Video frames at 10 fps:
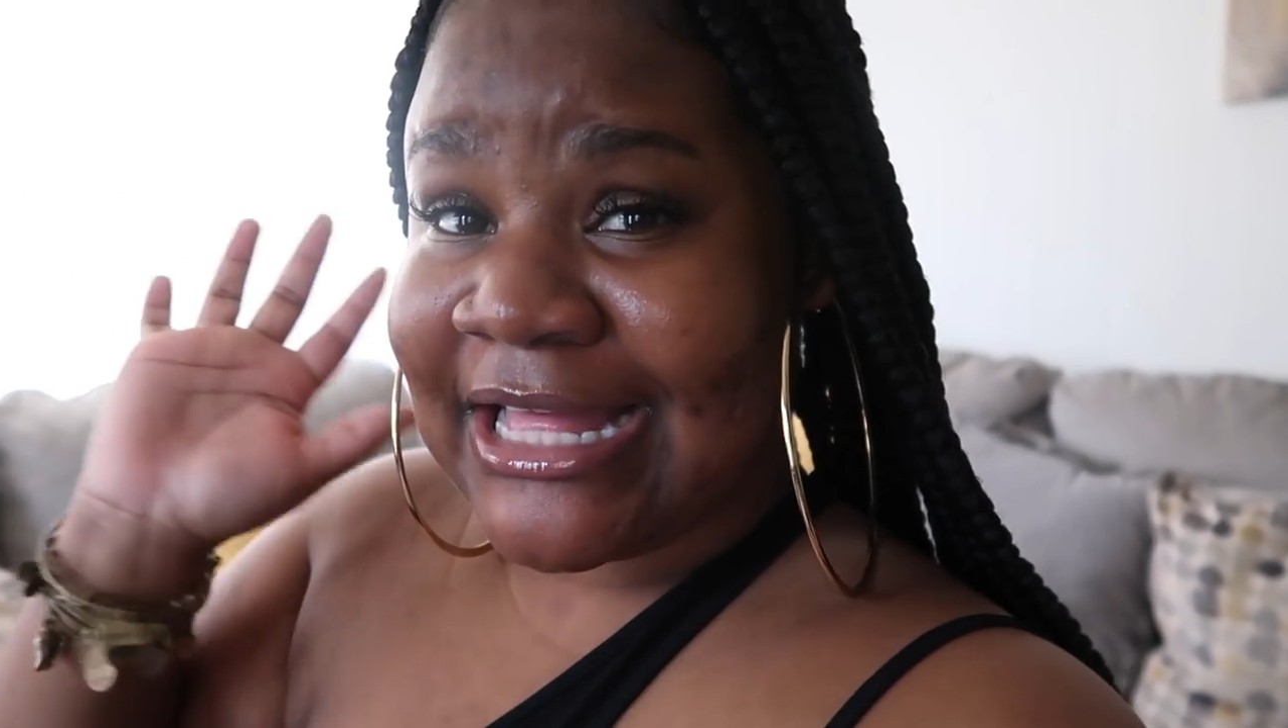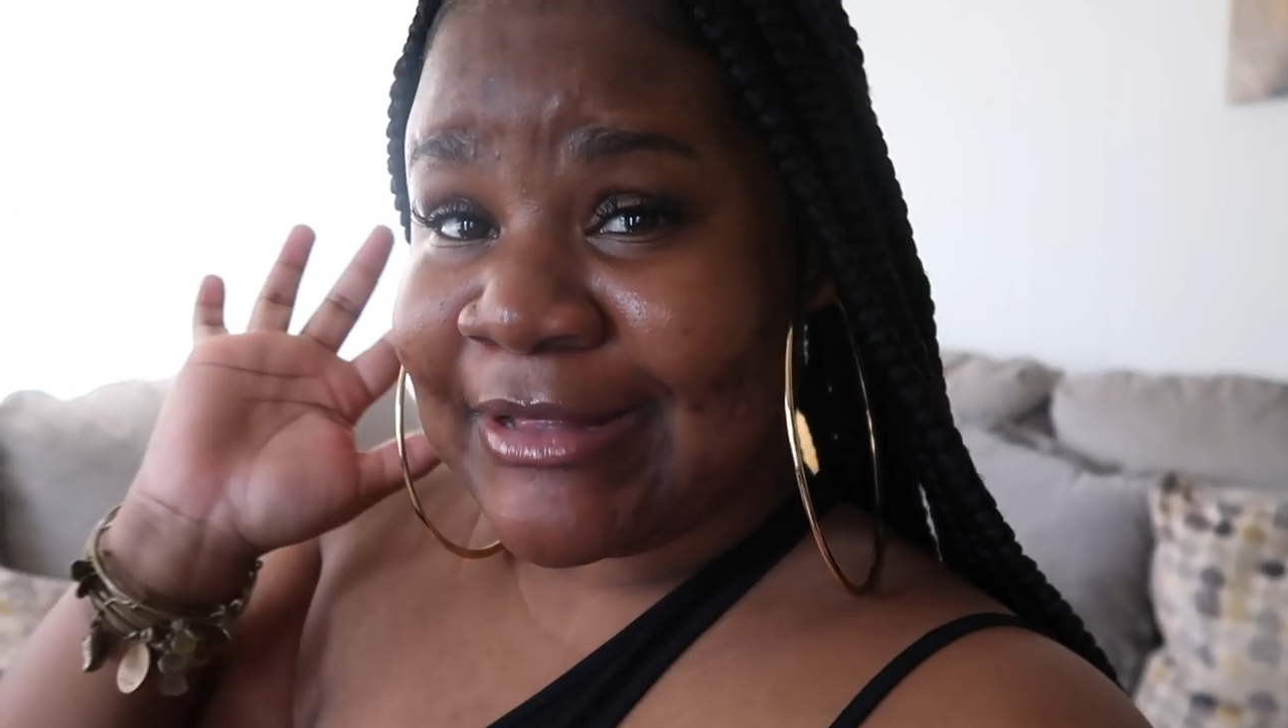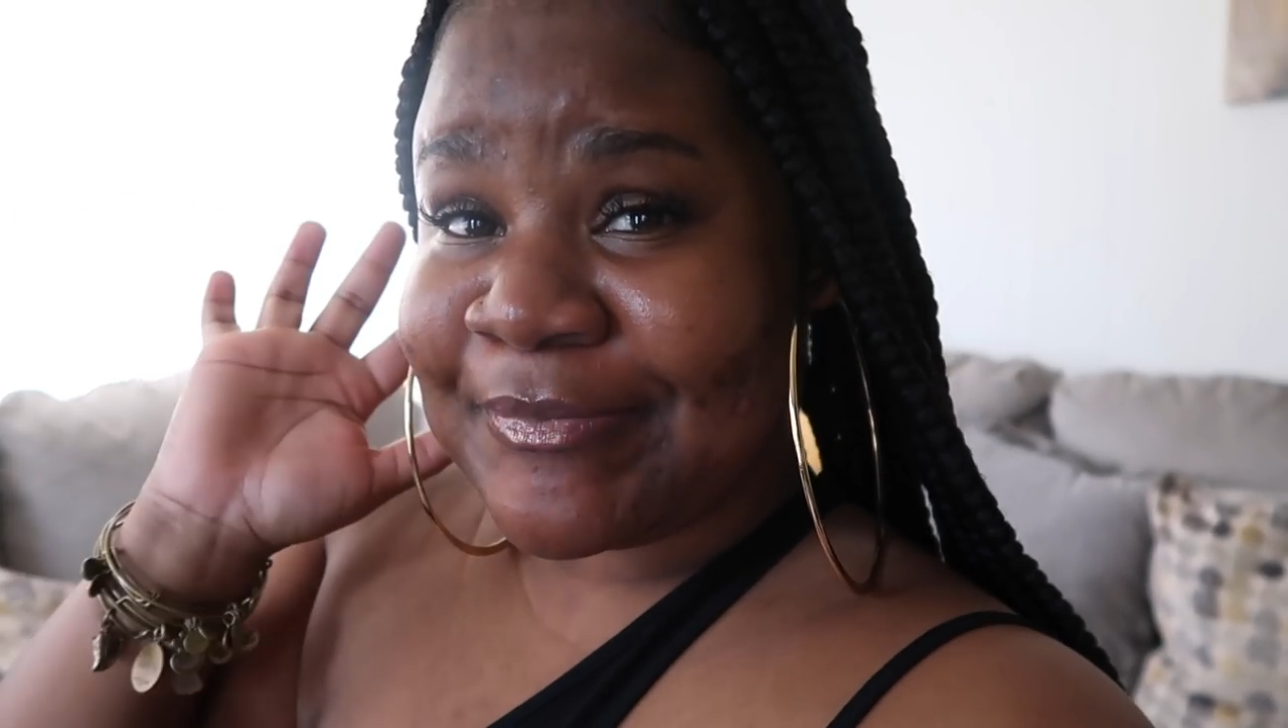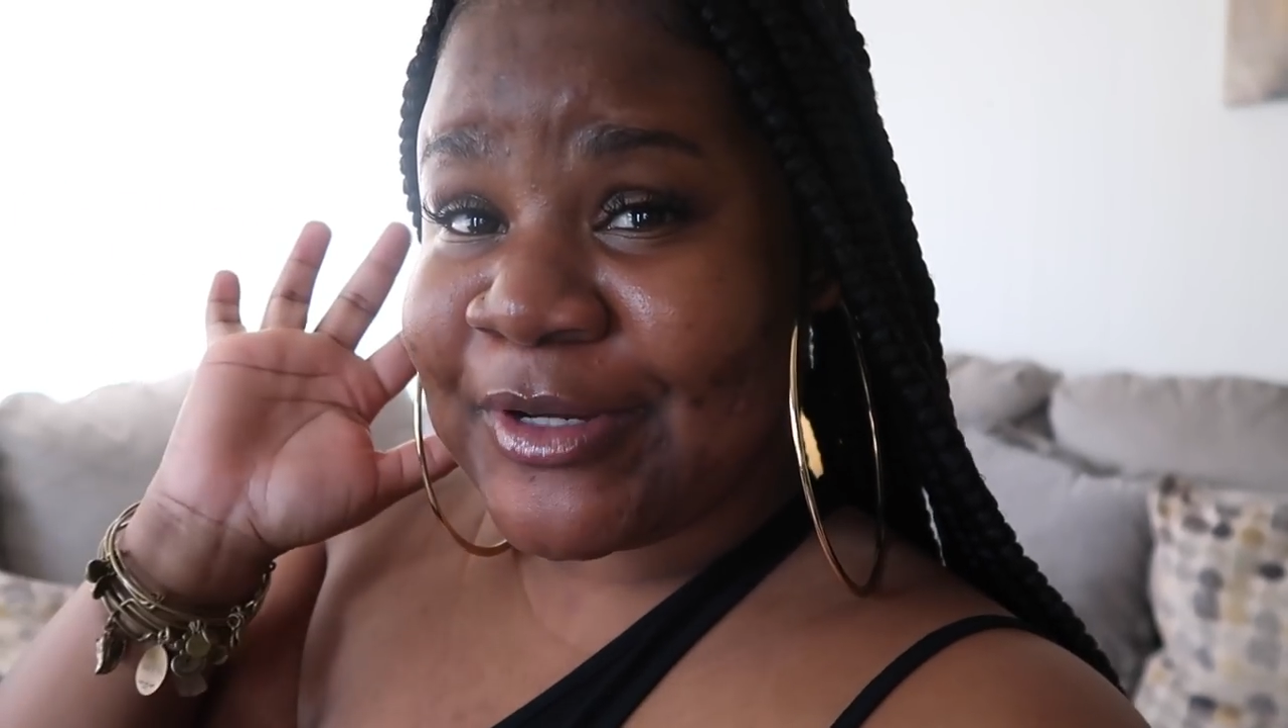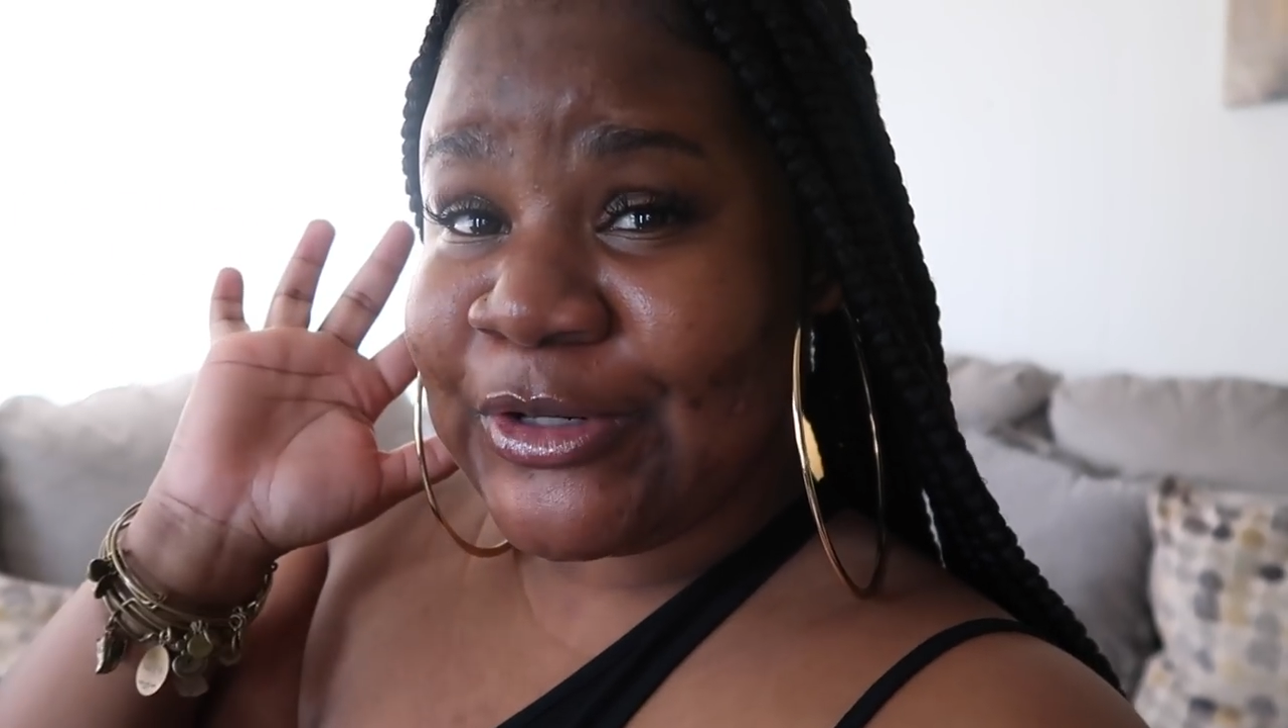
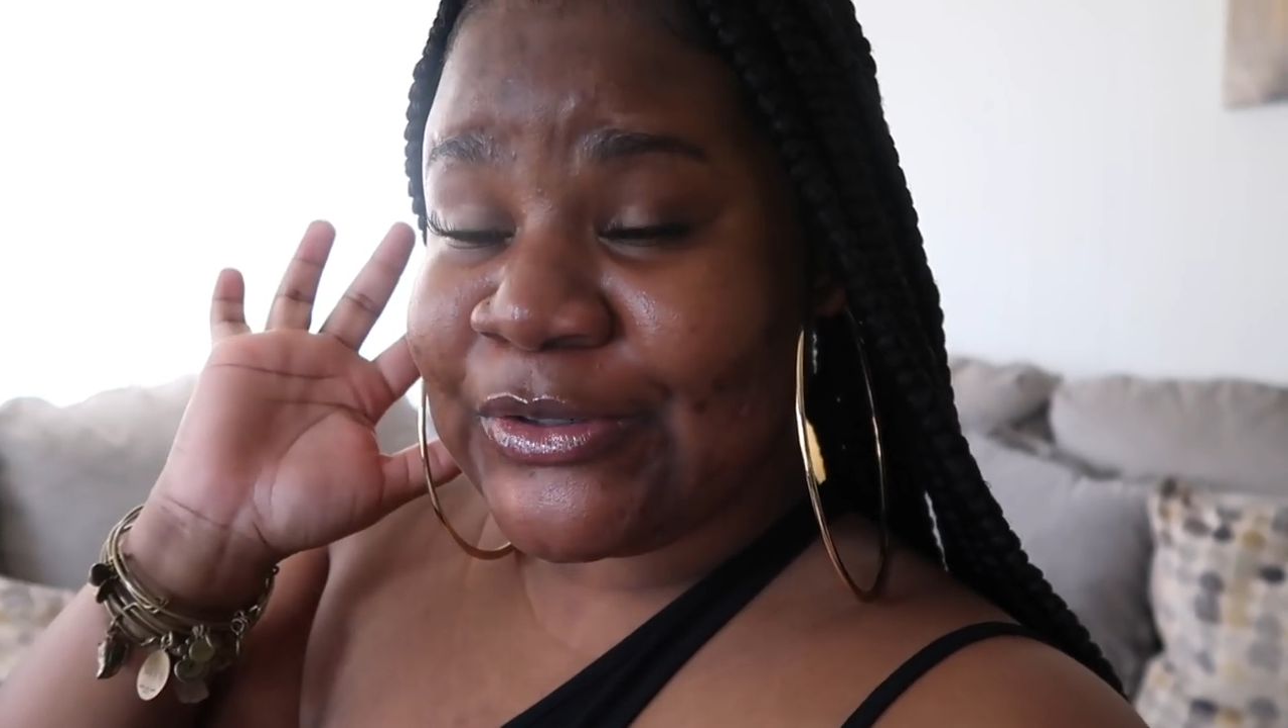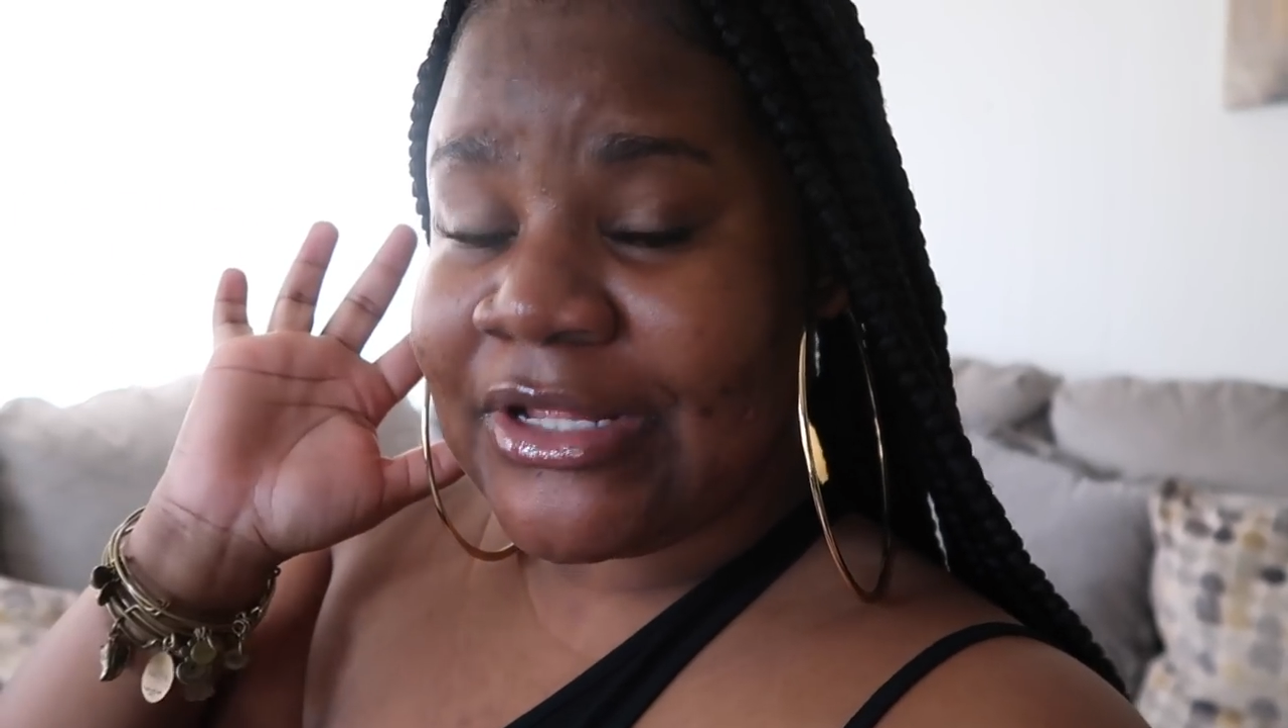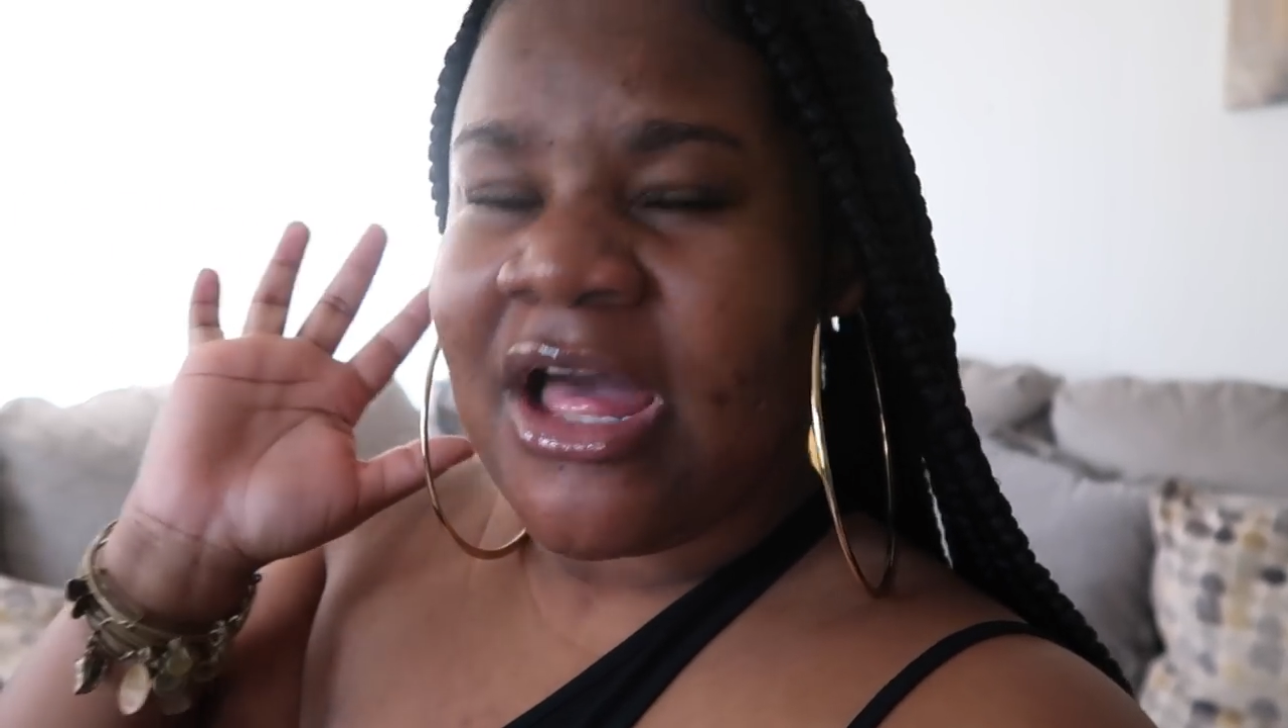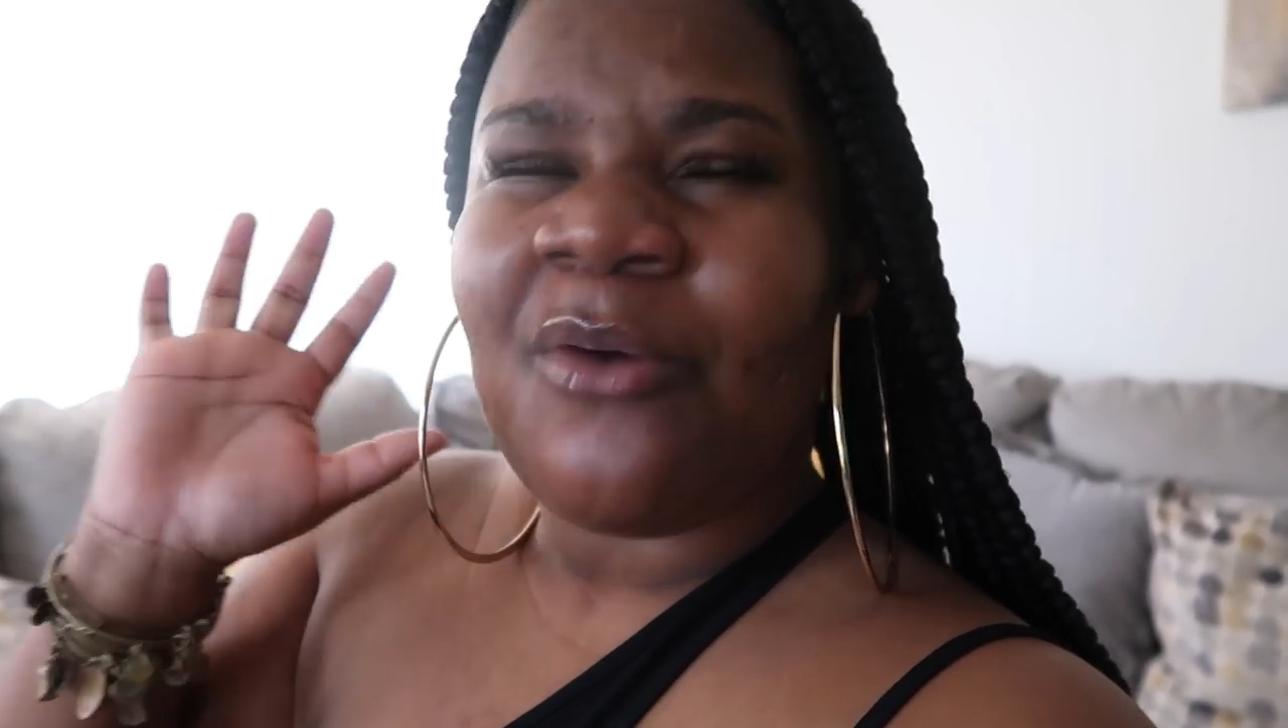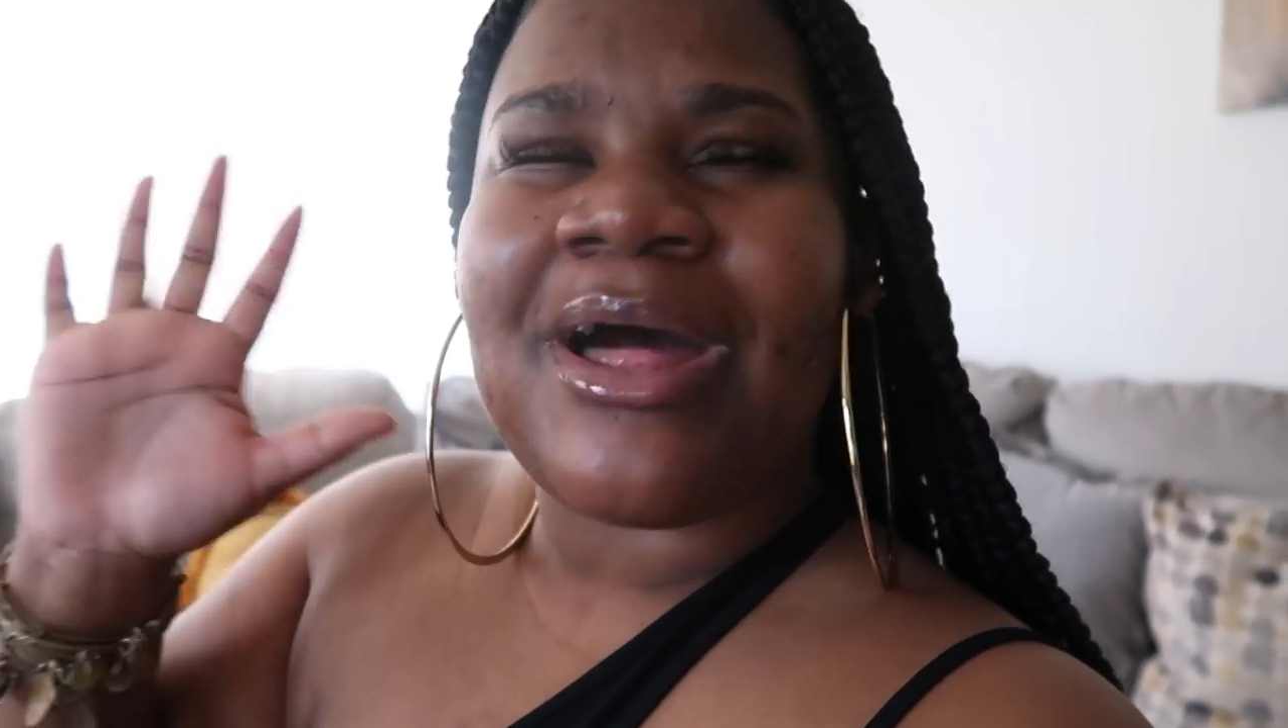up early.